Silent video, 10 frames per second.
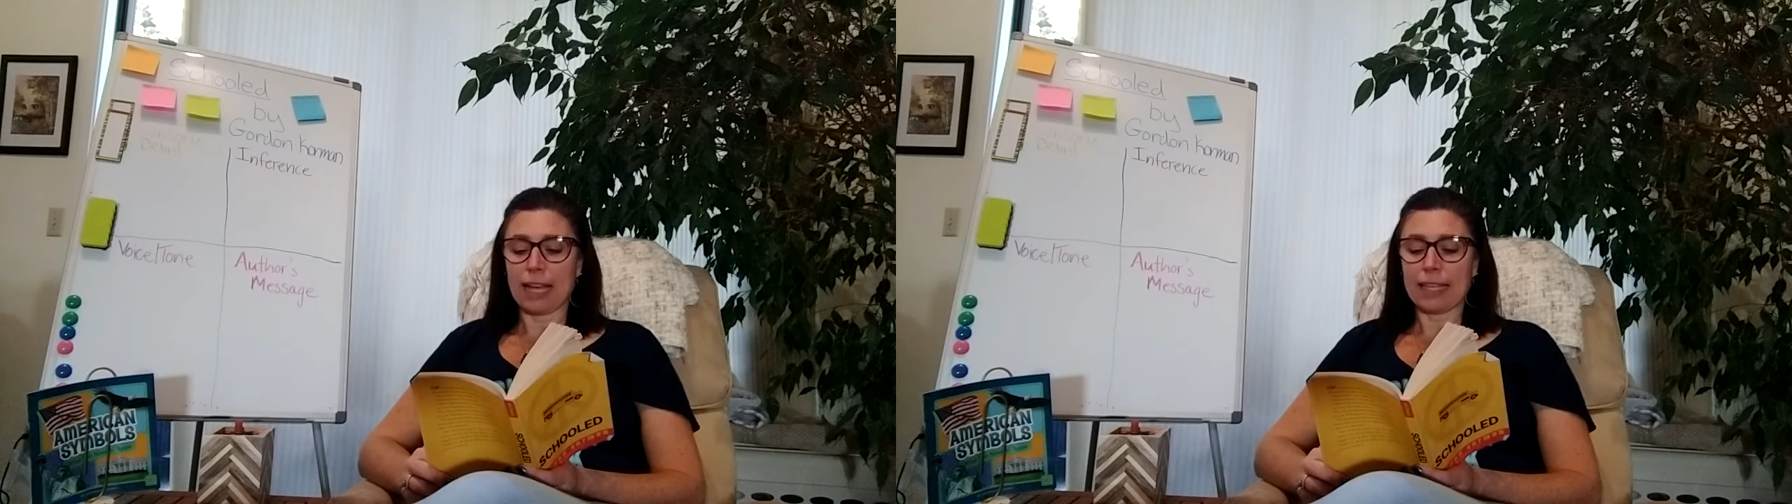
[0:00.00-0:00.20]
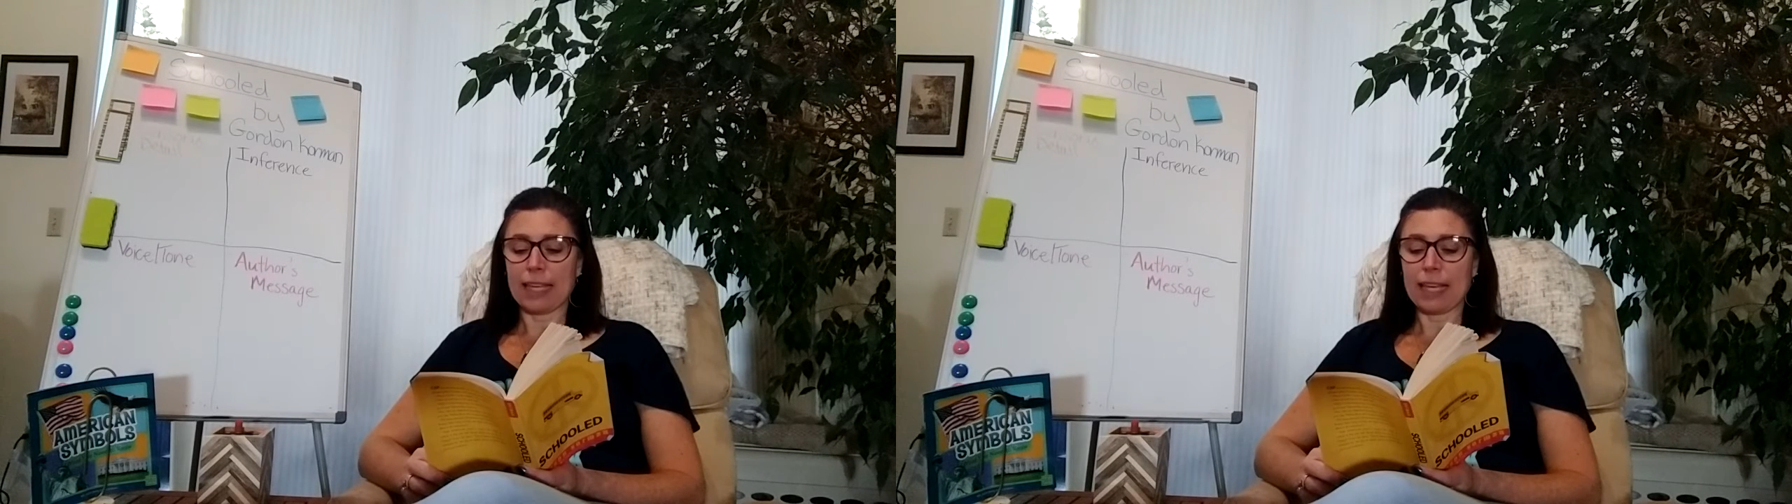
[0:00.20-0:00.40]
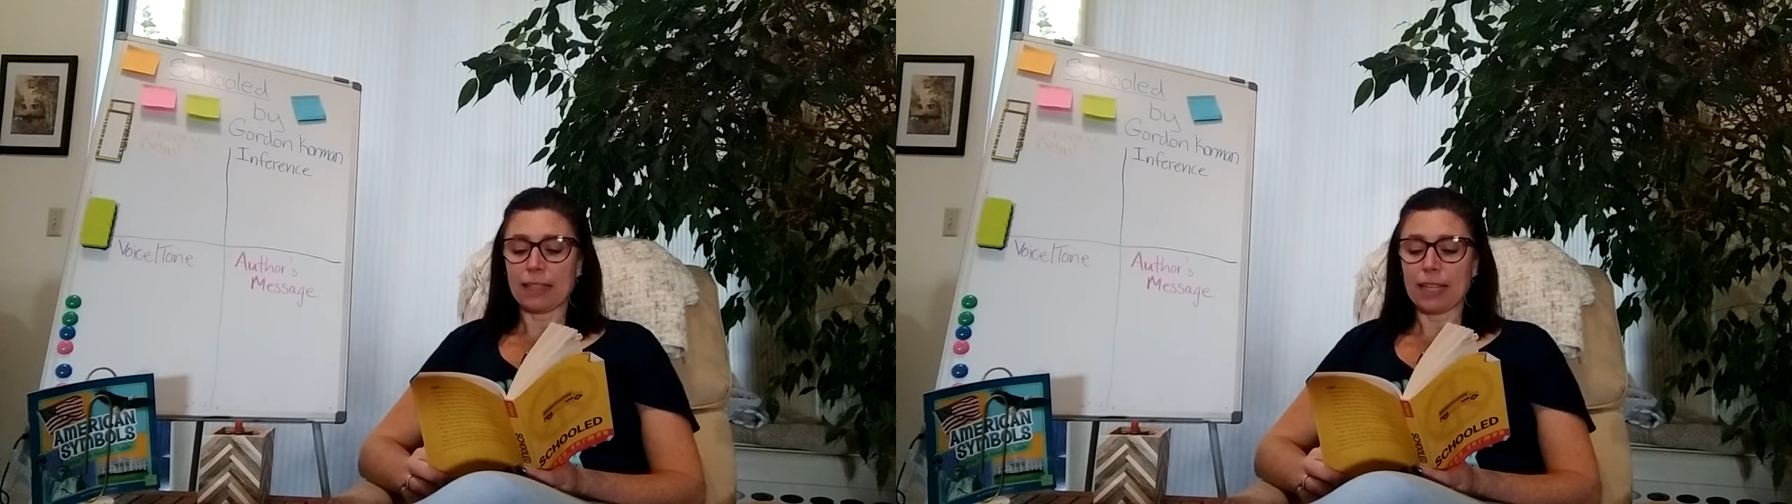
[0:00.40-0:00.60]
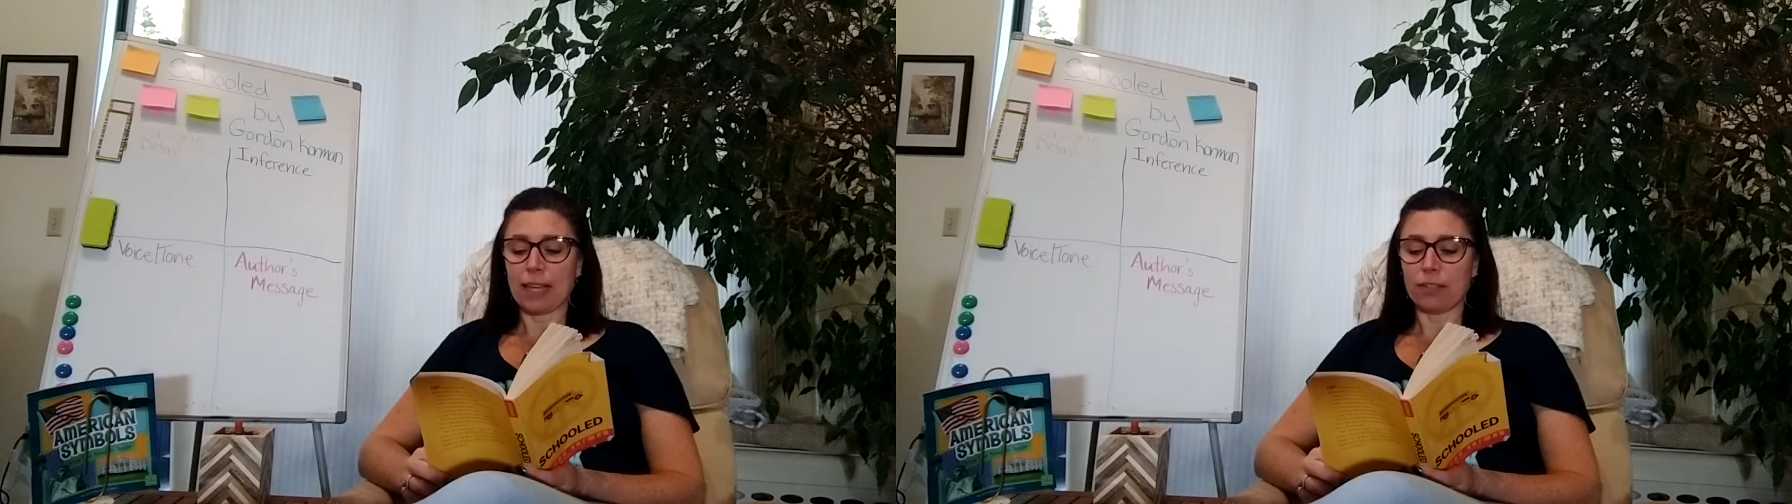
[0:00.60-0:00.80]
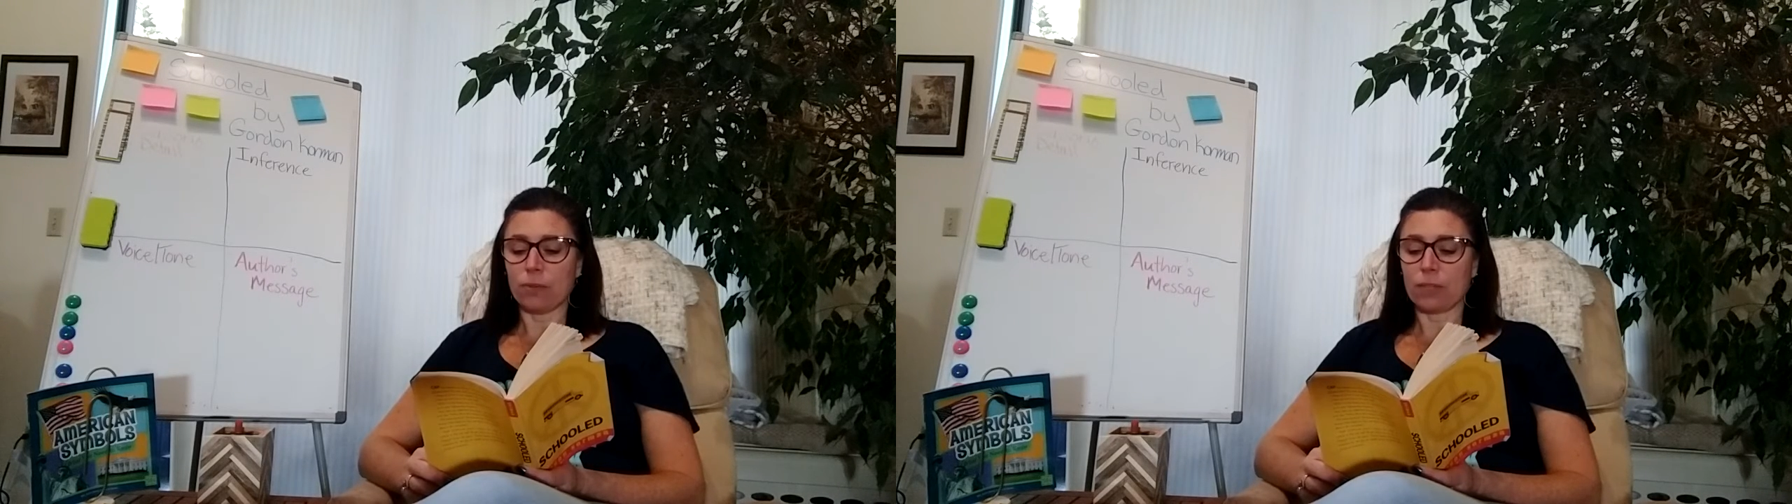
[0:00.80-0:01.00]
I can't
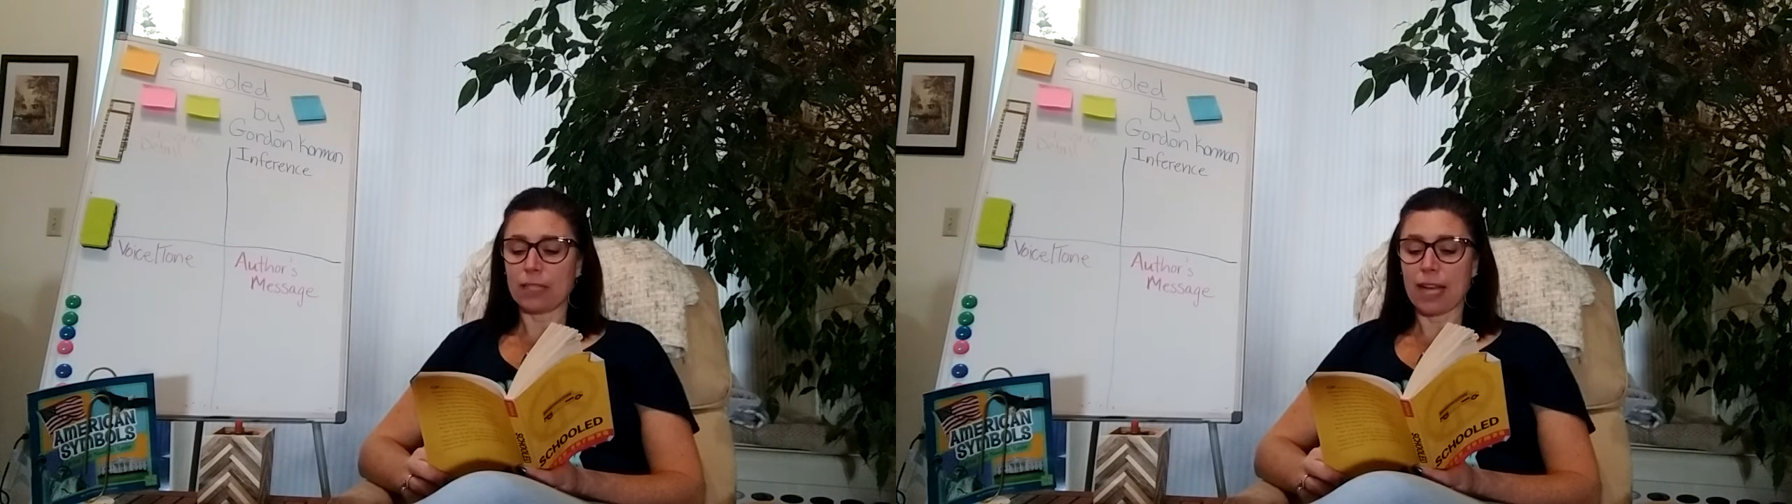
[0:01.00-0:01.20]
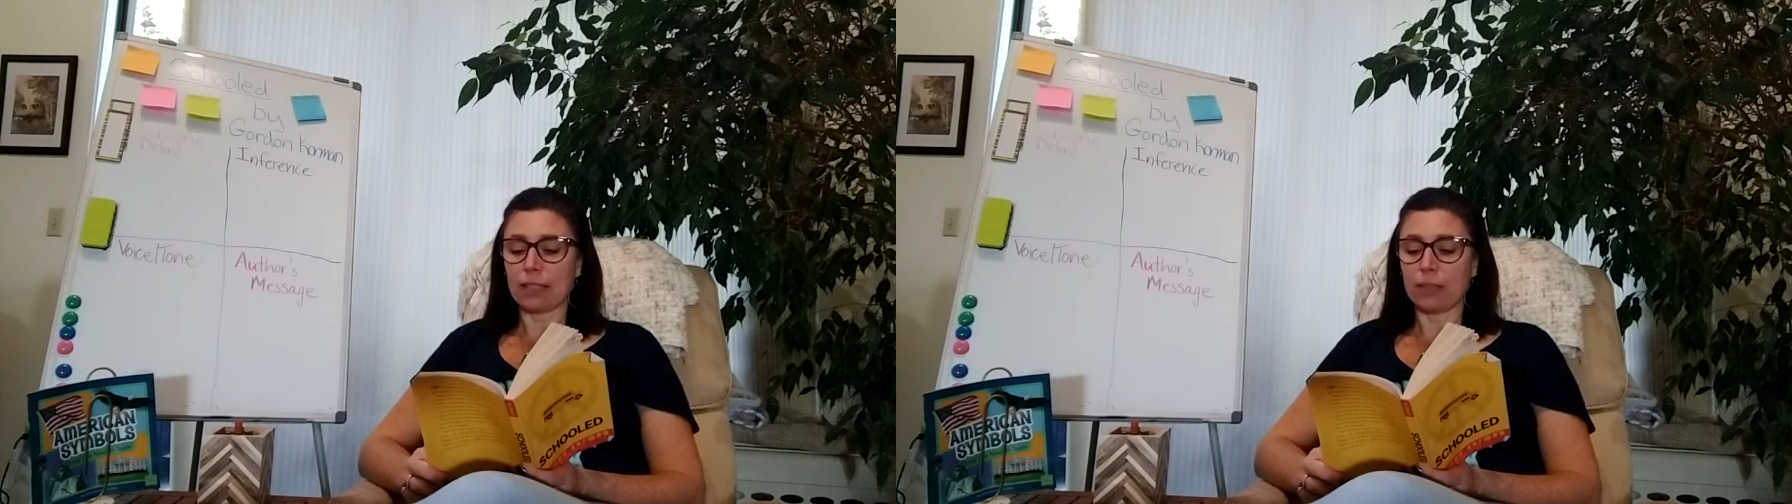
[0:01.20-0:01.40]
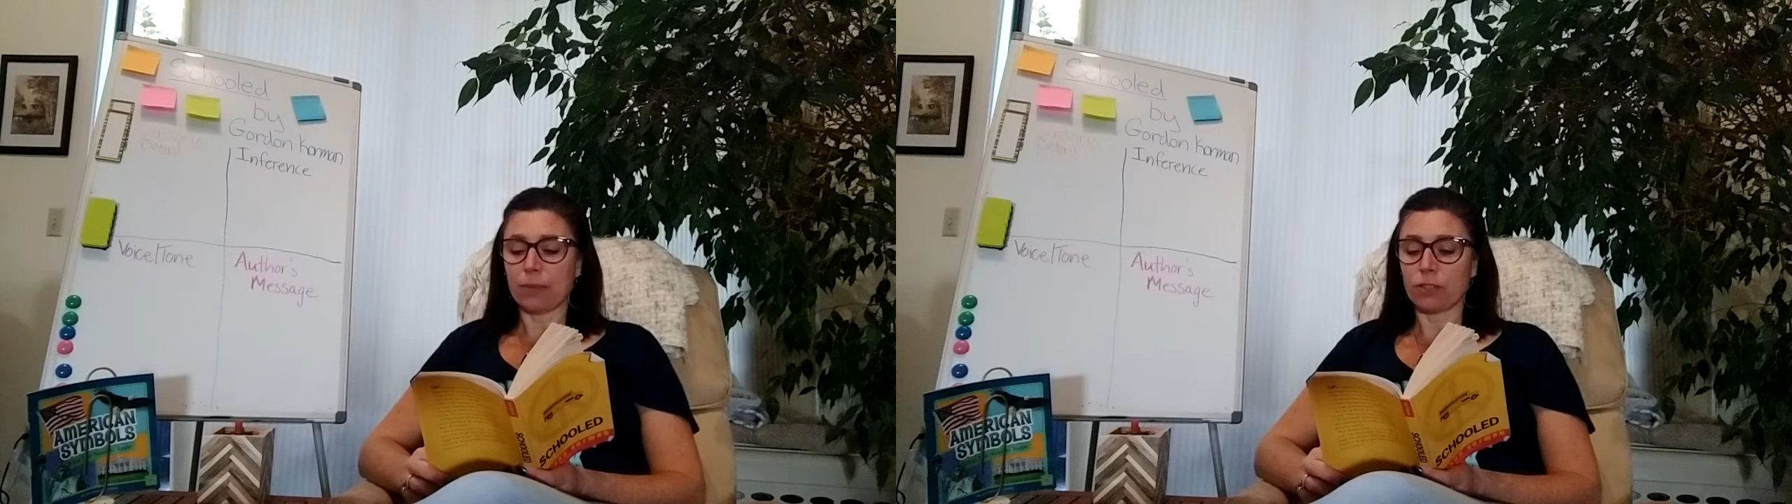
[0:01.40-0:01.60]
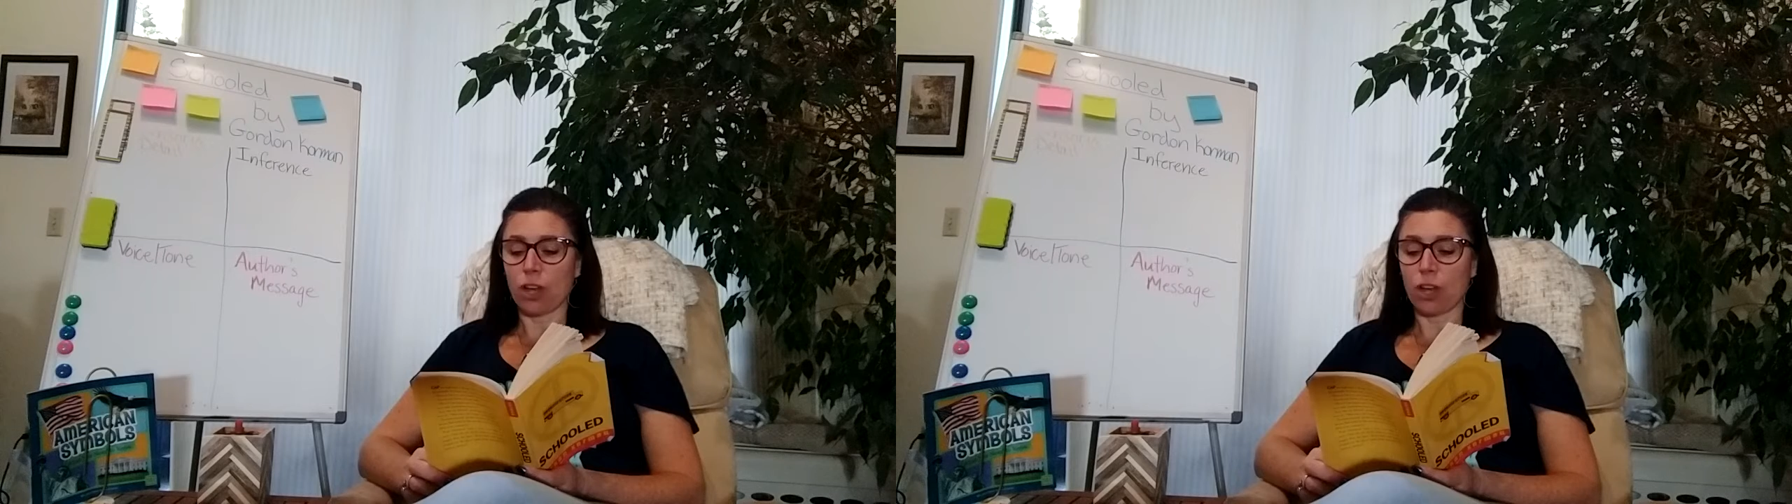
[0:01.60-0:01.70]
tell you exactly where